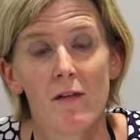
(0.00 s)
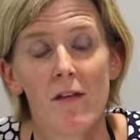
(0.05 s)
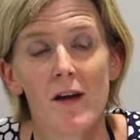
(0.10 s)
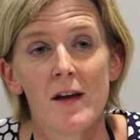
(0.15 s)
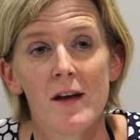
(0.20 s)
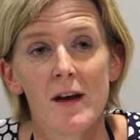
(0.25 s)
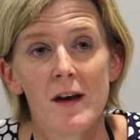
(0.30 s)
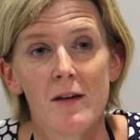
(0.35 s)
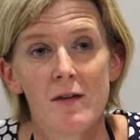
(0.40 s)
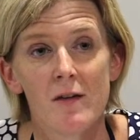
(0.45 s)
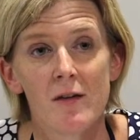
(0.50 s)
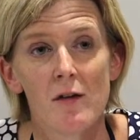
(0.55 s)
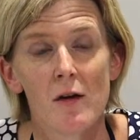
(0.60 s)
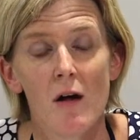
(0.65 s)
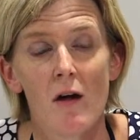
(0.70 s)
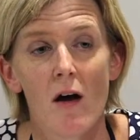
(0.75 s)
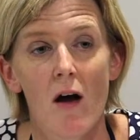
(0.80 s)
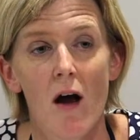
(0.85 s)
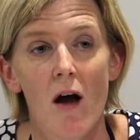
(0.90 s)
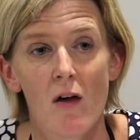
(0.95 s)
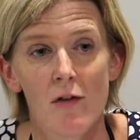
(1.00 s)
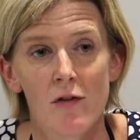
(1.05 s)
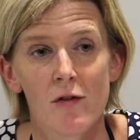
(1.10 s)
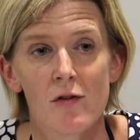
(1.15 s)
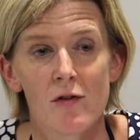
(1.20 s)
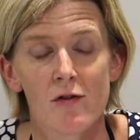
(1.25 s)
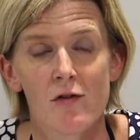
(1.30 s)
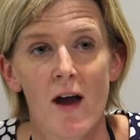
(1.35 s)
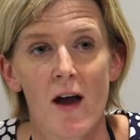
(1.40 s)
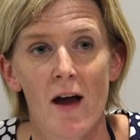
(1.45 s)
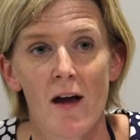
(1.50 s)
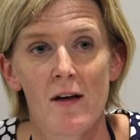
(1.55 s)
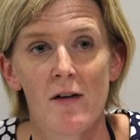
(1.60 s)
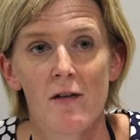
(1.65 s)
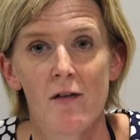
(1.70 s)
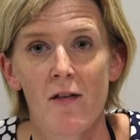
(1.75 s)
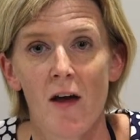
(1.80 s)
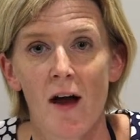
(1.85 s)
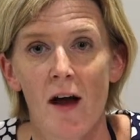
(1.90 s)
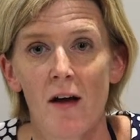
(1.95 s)
They need to
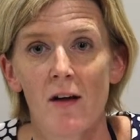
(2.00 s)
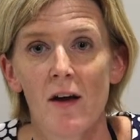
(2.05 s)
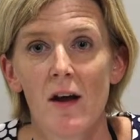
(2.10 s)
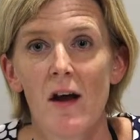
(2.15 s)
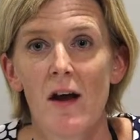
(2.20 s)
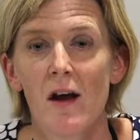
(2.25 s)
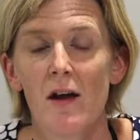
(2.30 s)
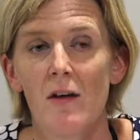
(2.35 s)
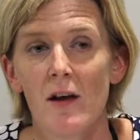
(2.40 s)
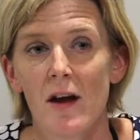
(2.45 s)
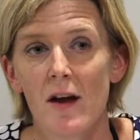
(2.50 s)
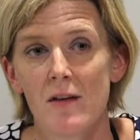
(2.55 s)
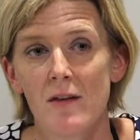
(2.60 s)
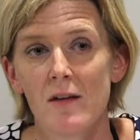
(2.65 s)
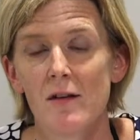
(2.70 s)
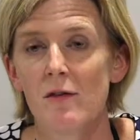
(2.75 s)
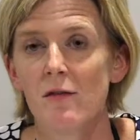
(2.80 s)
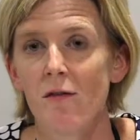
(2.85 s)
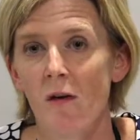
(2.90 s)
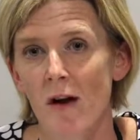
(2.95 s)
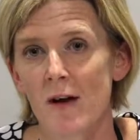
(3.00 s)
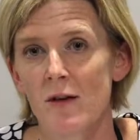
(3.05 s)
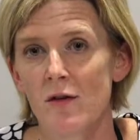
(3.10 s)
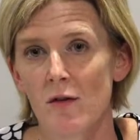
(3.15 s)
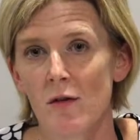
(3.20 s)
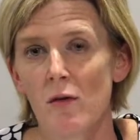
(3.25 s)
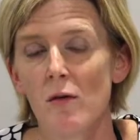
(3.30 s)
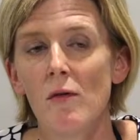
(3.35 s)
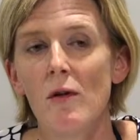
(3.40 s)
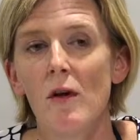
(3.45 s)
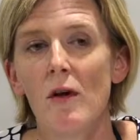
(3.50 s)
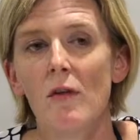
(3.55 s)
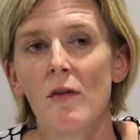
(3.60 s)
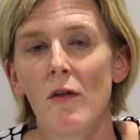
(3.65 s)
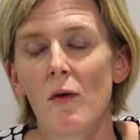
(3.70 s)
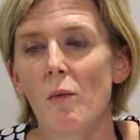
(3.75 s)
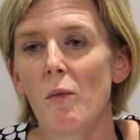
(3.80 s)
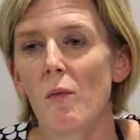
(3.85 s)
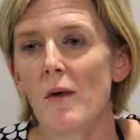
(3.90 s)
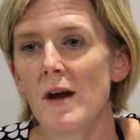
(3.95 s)
understand that it is vital
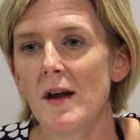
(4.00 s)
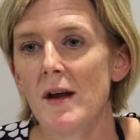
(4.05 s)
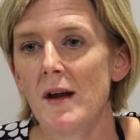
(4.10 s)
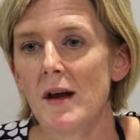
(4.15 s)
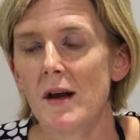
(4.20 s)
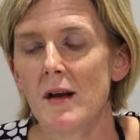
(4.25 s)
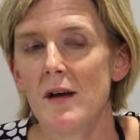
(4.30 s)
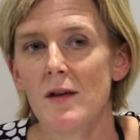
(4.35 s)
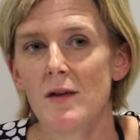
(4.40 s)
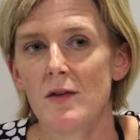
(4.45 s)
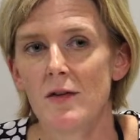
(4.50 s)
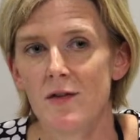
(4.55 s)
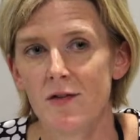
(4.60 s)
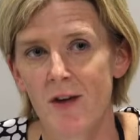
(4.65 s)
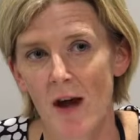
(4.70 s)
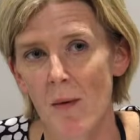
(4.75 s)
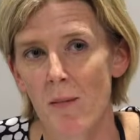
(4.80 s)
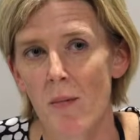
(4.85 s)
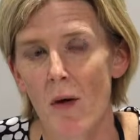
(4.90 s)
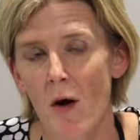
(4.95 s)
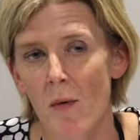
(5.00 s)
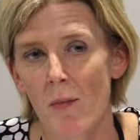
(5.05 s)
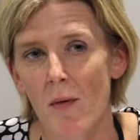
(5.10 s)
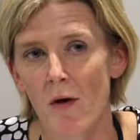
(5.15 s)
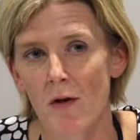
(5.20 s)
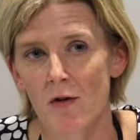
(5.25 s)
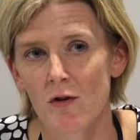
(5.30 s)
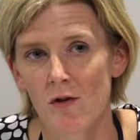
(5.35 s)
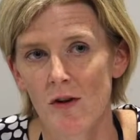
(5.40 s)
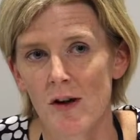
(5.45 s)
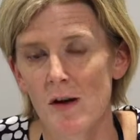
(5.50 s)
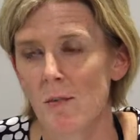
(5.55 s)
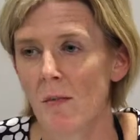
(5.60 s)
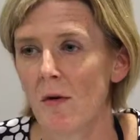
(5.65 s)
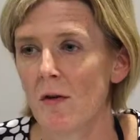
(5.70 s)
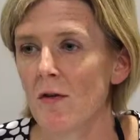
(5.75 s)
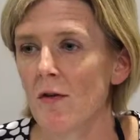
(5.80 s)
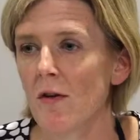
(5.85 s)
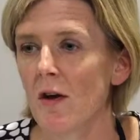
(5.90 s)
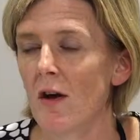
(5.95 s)
that we step up our
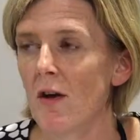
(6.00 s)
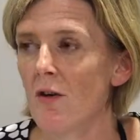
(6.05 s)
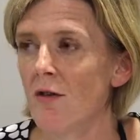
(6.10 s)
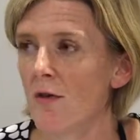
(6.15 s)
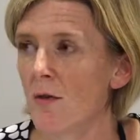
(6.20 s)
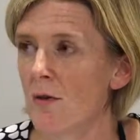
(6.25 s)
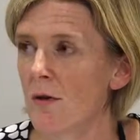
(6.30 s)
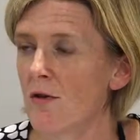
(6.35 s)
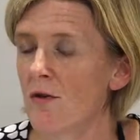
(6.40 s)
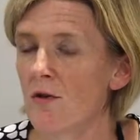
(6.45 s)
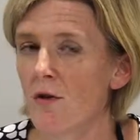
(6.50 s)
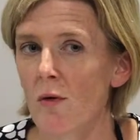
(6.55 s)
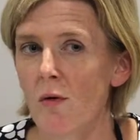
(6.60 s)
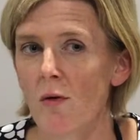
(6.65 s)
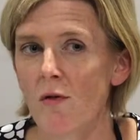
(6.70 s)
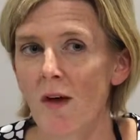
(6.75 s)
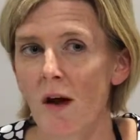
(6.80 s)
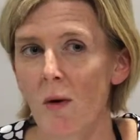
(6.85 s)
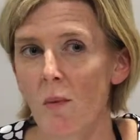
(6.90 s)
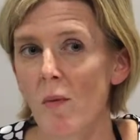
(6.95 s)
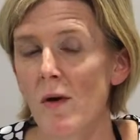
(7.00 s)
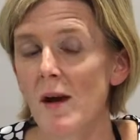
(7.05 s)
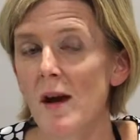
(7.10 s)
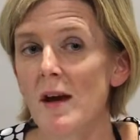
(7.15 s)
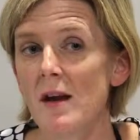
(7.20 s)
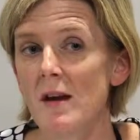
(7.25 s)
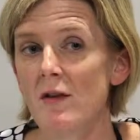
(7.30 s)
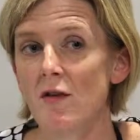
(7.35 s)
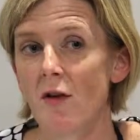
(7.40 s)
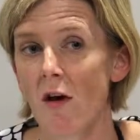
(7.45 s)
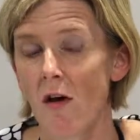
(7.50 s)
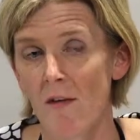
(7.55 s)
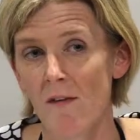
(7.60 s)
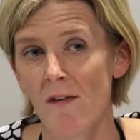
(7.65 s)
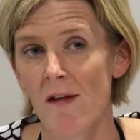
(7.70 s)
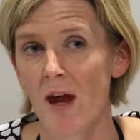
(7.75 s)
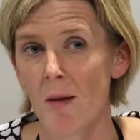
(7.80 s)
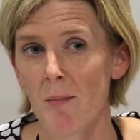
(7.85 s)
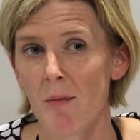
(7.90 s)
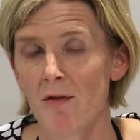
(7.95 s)
treatment to ensure that we turn
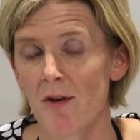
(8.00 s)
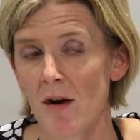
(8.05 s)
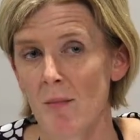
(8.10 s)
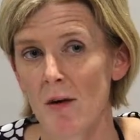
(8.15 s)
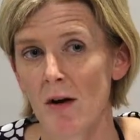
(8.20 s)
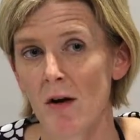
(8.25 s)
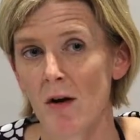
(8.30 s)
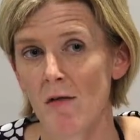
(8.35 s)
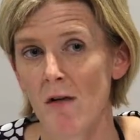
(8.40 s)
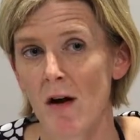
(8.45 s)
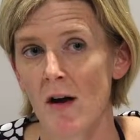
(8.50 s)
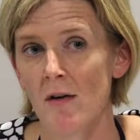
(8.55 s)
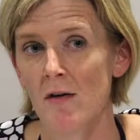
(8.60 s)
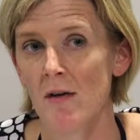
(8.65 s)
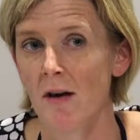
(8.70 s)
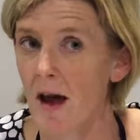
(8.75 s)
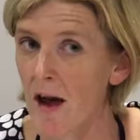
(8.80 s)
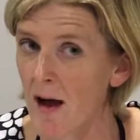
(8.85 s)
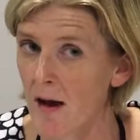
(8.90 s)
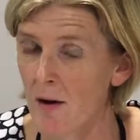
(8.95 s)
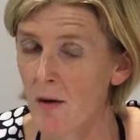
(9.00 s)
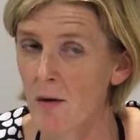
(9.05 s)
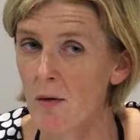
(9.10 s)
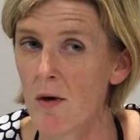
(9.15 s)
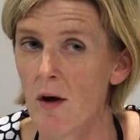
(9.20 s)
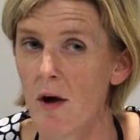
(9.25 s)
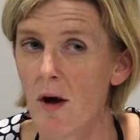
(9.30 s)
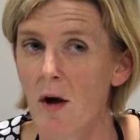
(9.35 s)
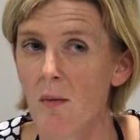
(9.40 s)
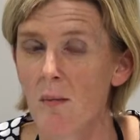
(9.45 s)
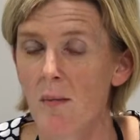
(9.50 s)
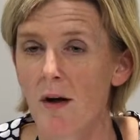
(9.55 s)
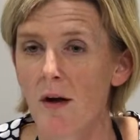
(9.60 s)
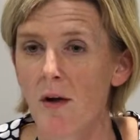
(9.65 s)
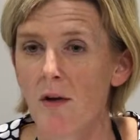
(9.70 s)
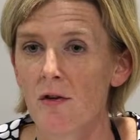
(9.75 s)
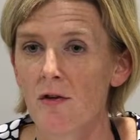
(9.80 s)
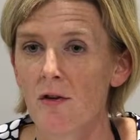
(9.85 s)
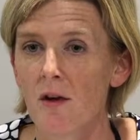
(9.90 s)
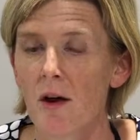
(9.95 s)
the epidemic around now,
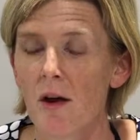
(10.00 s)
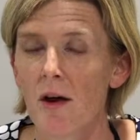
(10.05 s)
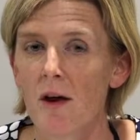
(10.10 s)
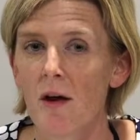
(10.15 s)
because